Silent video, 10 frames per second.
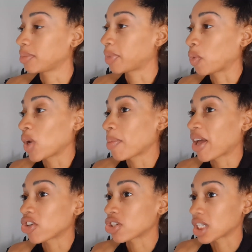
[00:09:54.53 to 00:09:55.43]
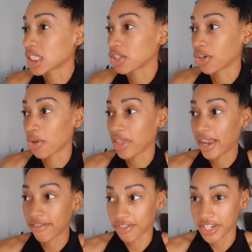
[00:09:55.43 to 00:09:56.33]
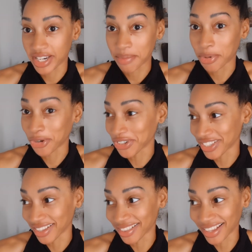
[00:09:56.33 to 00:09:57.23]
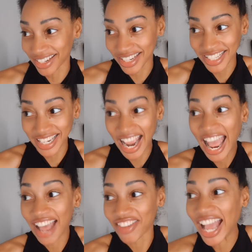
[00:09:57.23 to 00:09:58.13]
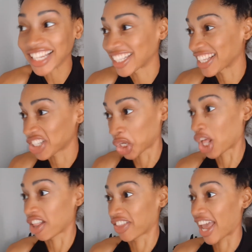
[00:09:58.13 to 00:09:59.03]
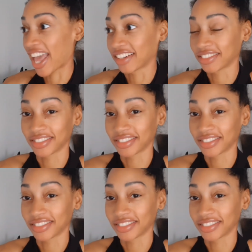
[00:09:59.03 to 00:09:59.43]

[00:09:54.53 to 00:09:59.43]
But what about just, the everyday person that doesn't have access to all that?